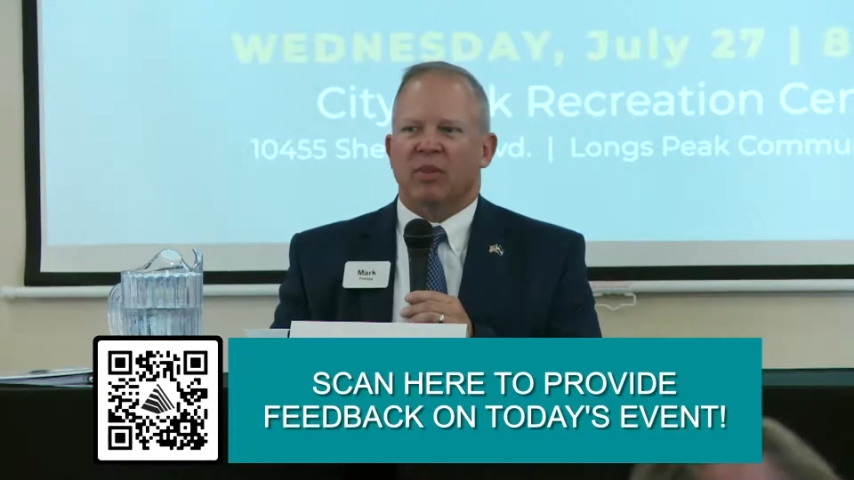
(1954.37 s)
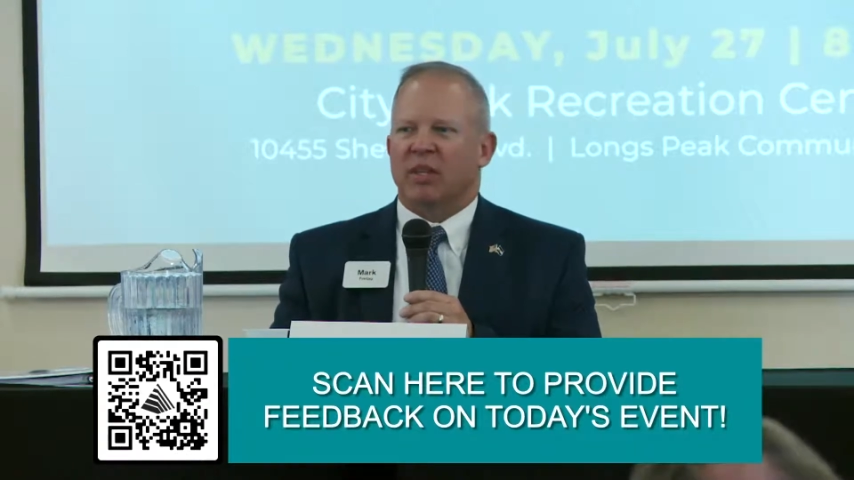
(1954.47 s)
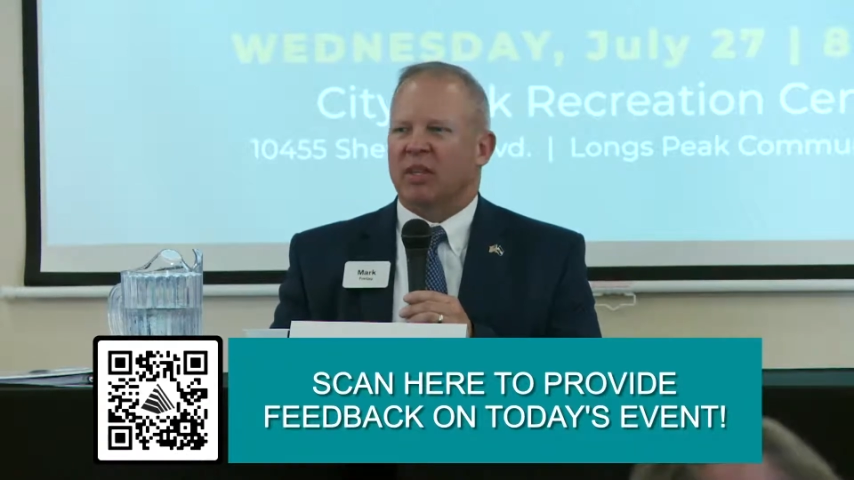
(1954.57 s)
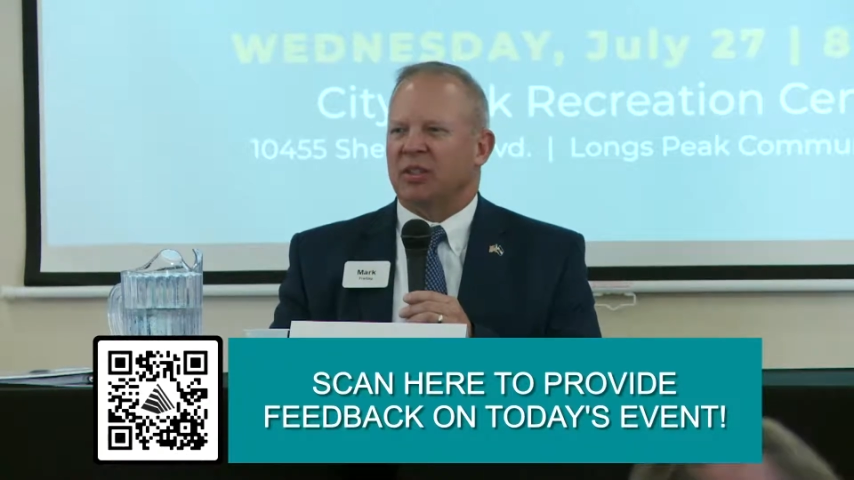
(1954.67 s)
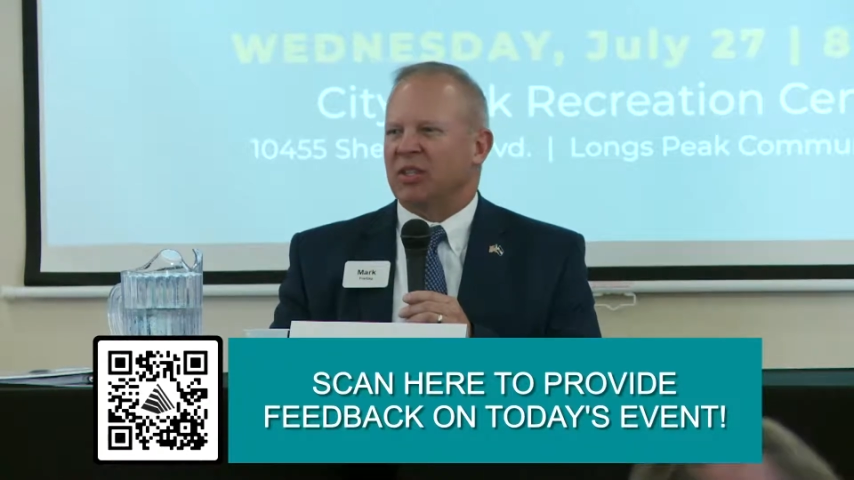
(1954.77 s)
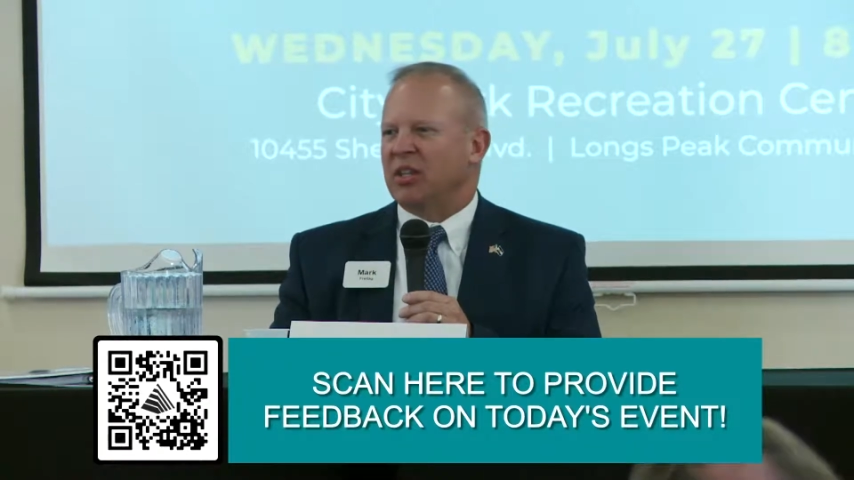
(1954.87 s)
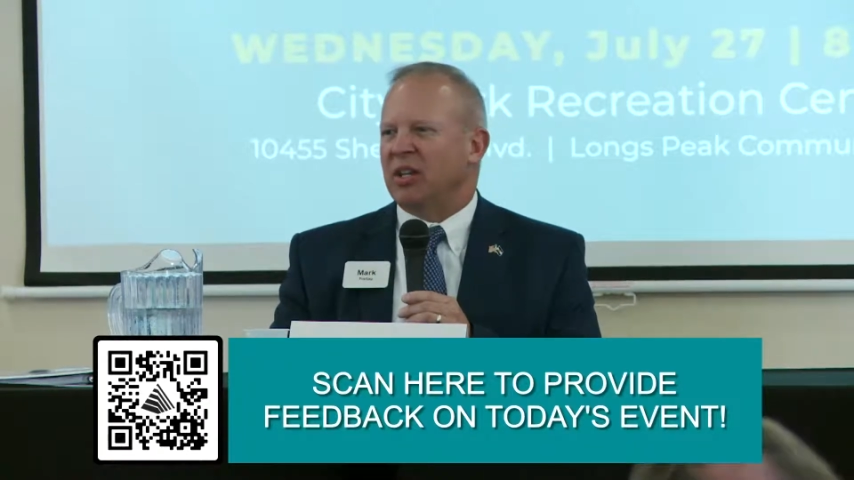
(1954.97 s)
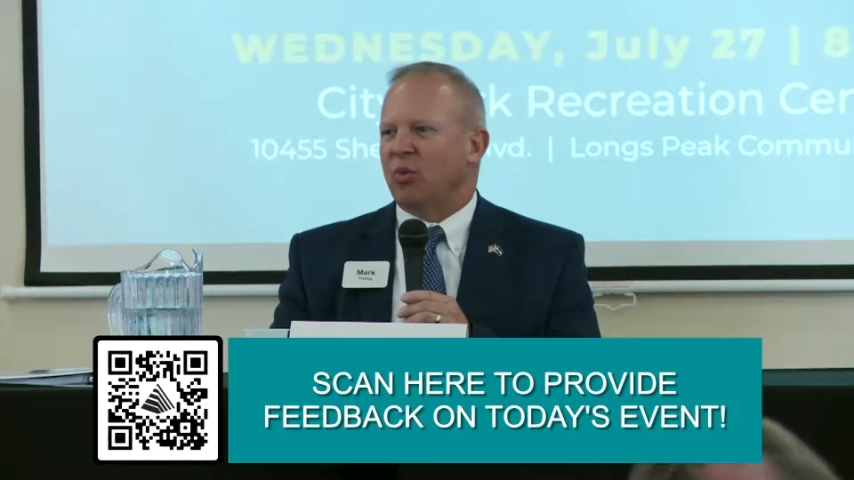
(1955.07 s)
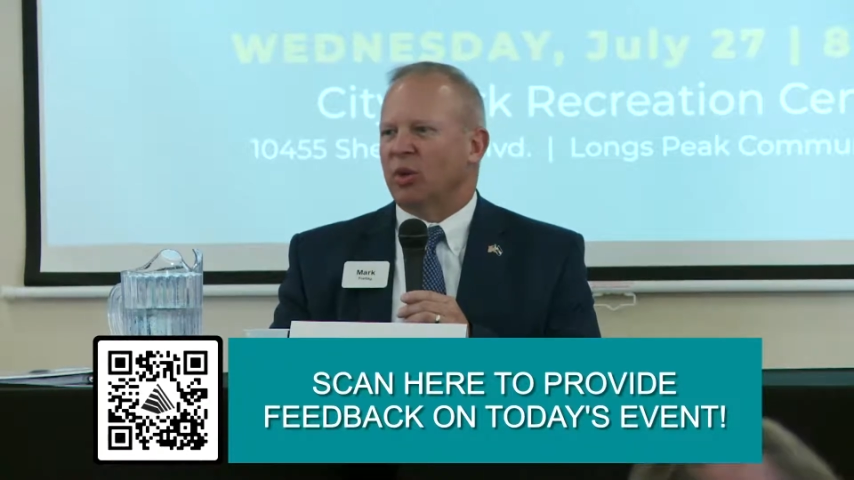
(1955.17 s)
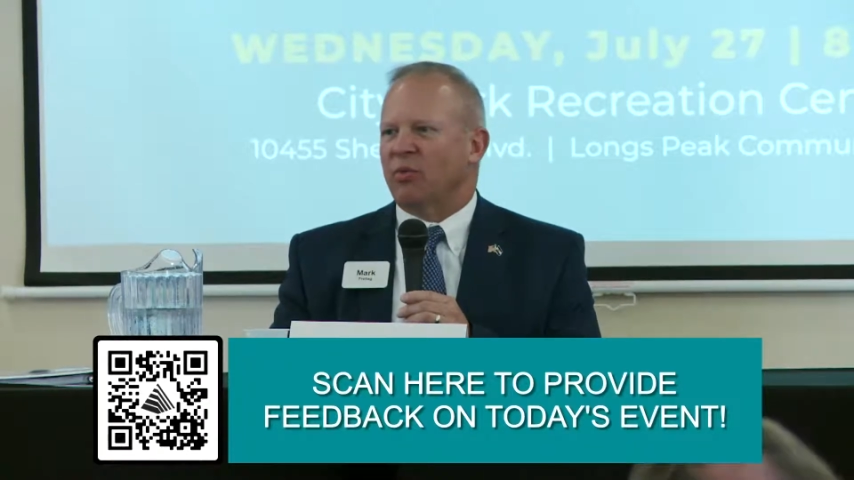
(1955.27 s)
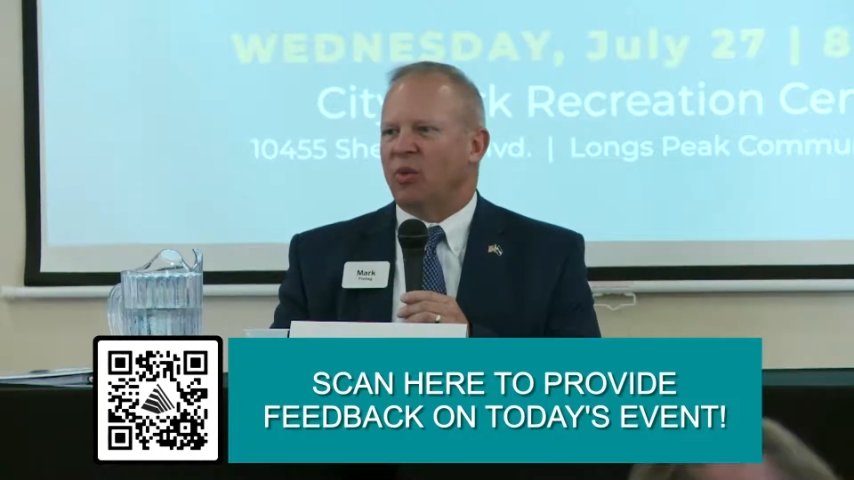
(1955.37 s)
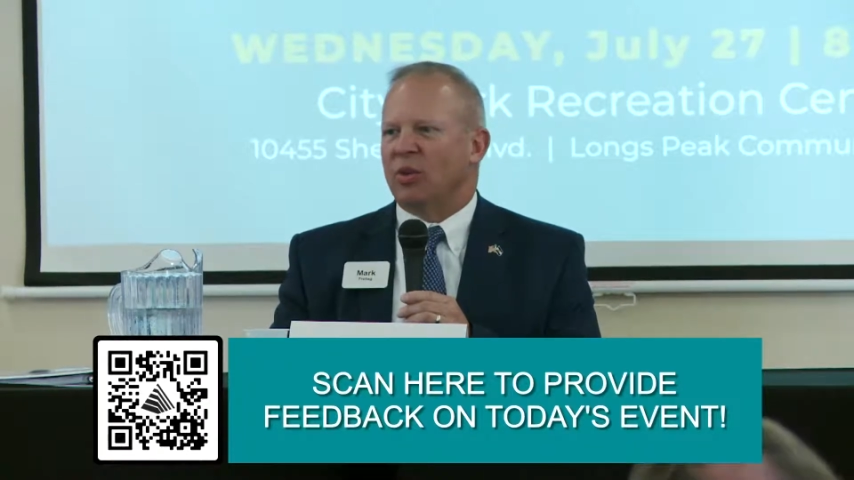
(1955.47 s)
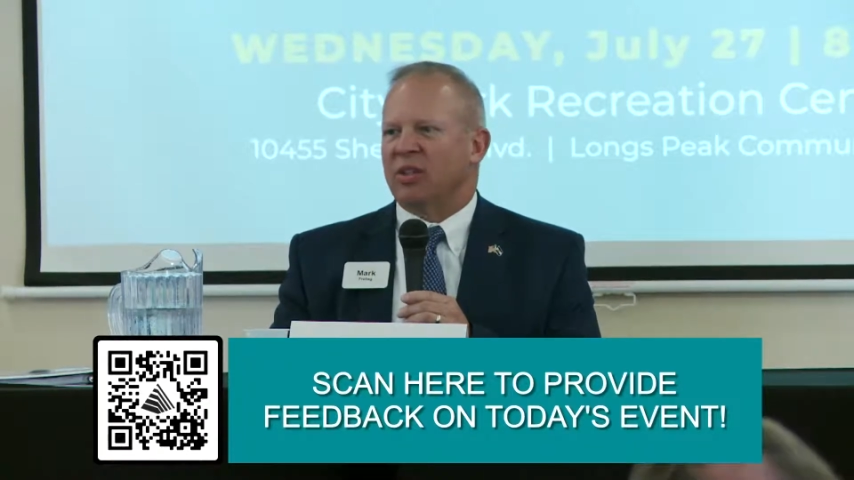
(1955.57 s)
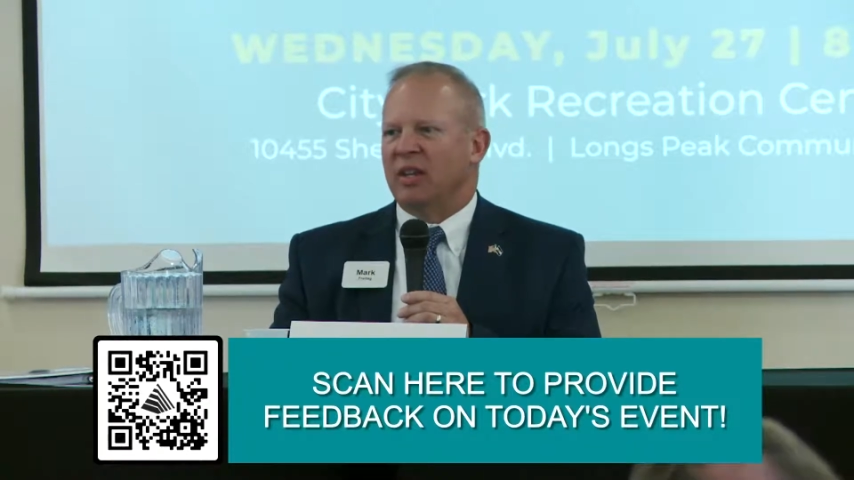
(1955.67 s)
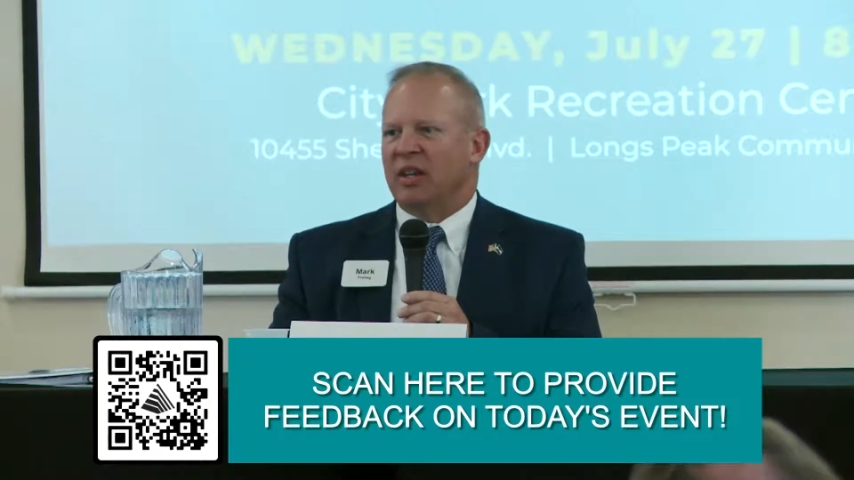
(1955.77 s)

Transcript: that the city workforce